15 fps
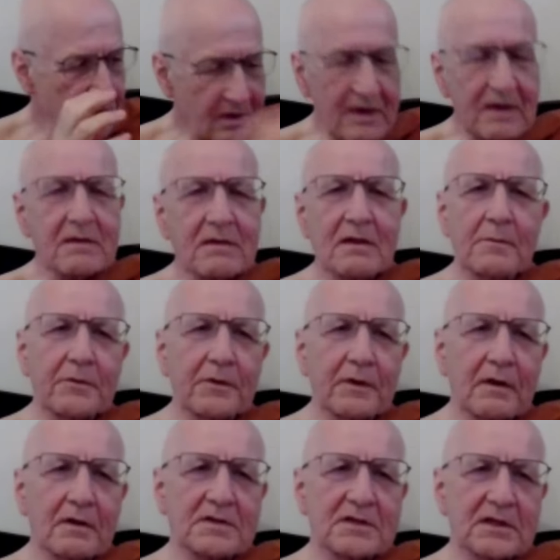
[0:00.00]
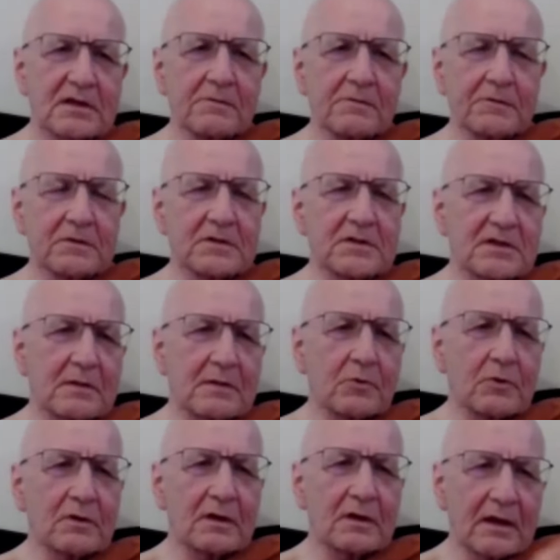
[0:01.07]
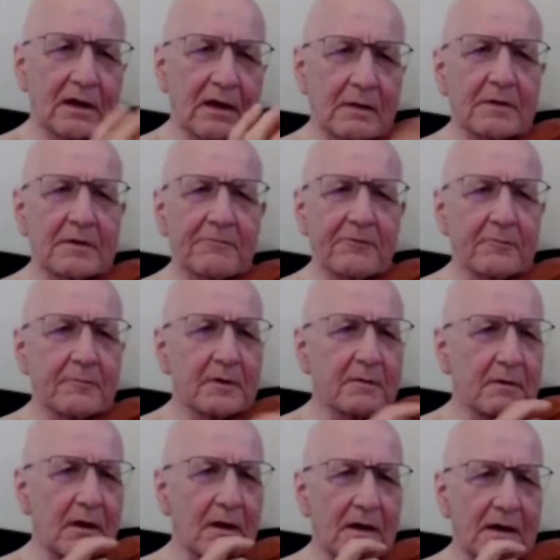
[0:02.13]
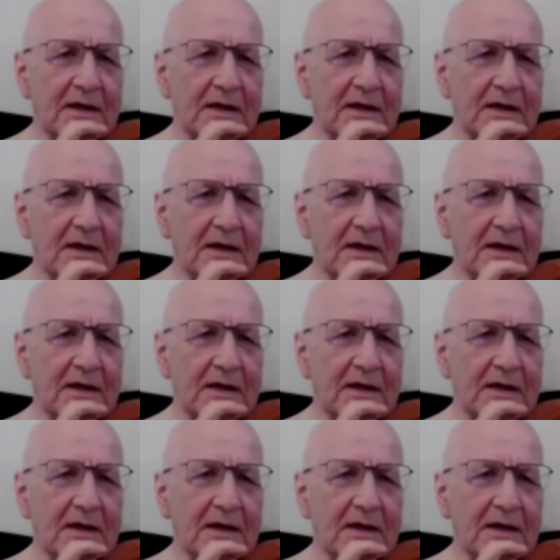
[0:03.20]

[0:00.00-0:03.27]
say something unskillful to someone, and I'm coming from a